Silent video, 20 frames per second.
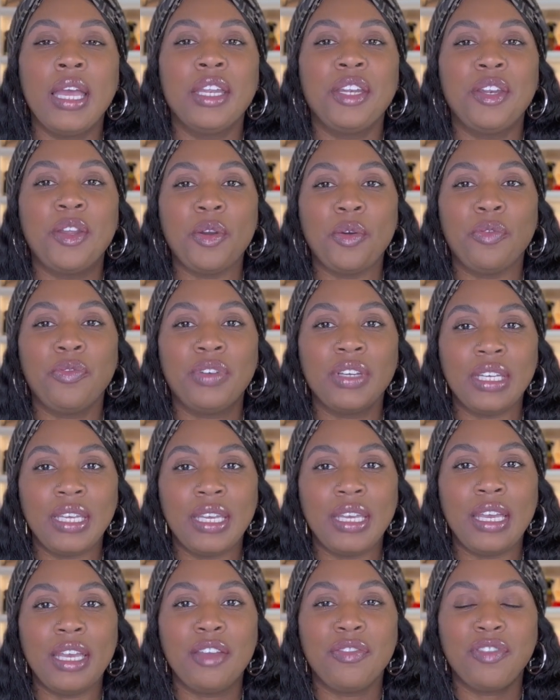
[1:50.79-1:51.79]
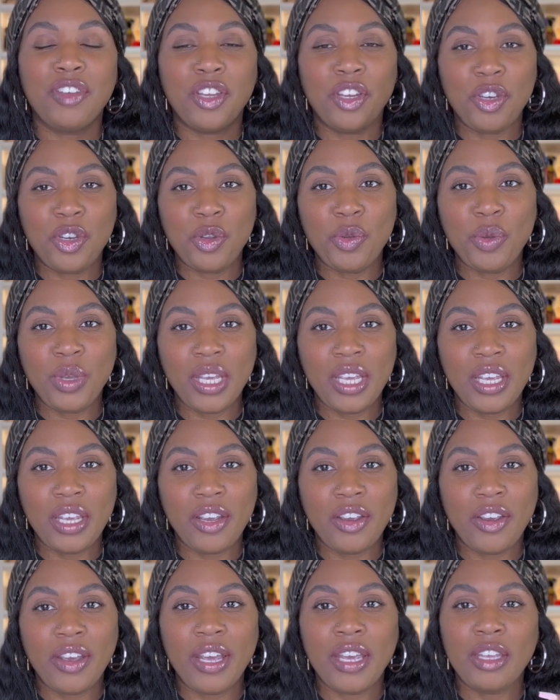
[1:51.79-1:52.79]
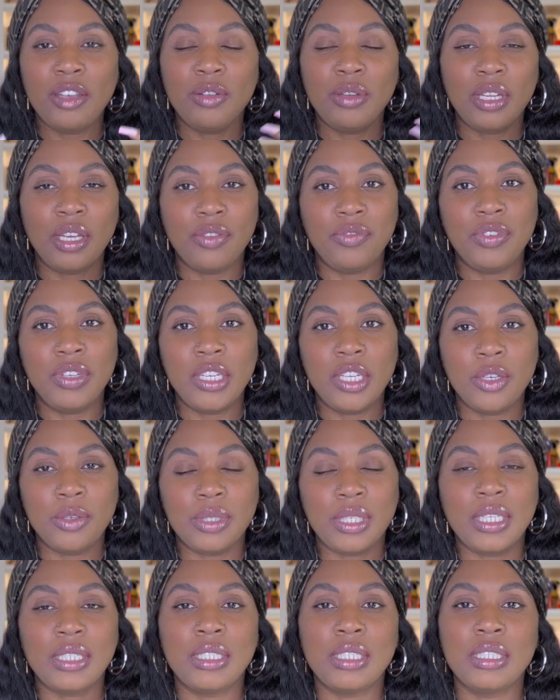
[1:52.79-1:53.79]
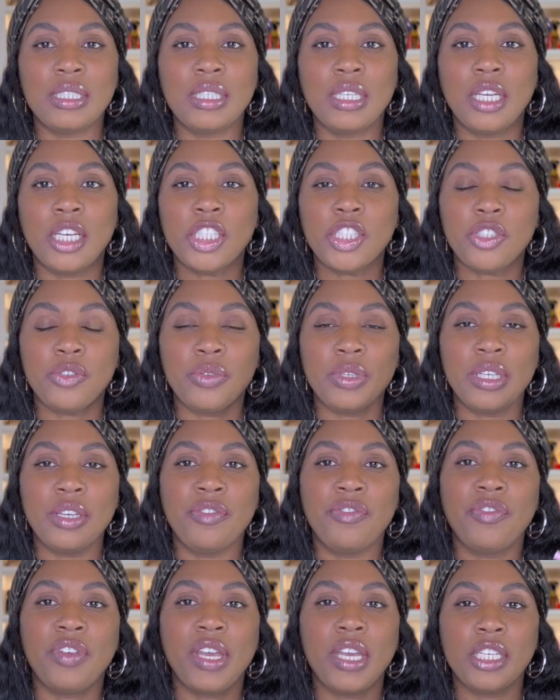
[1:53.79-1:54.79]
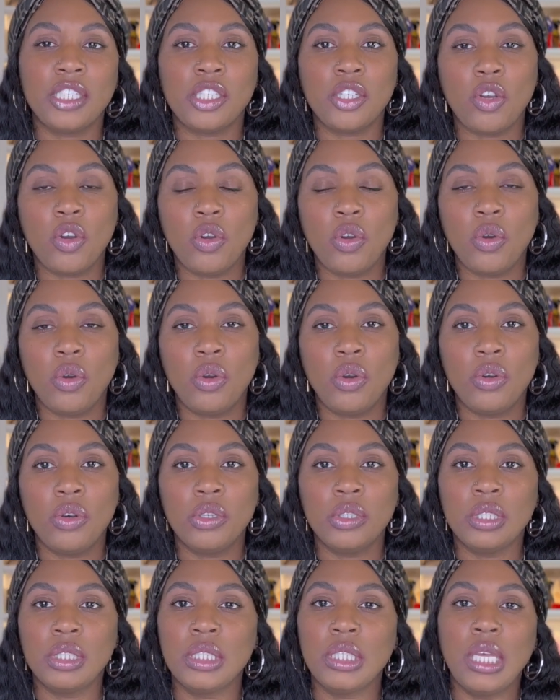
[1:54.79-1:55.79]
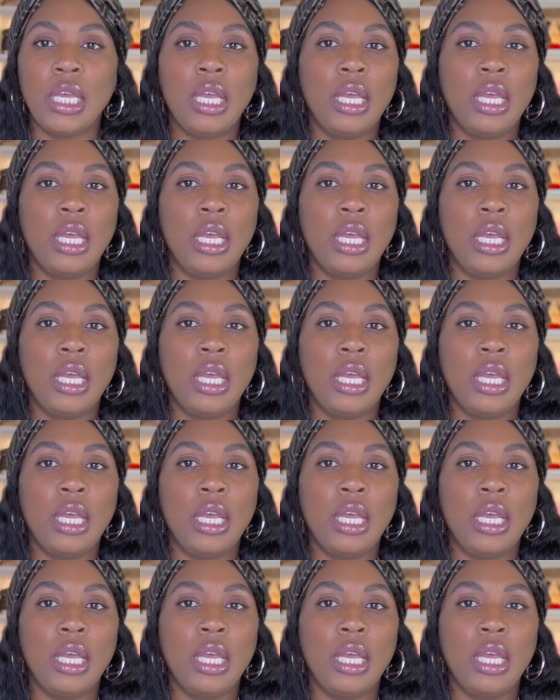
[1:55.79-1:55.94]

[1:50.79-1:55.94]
don't forget, if you're new here and you love videos like this, luxury, fashion hauls,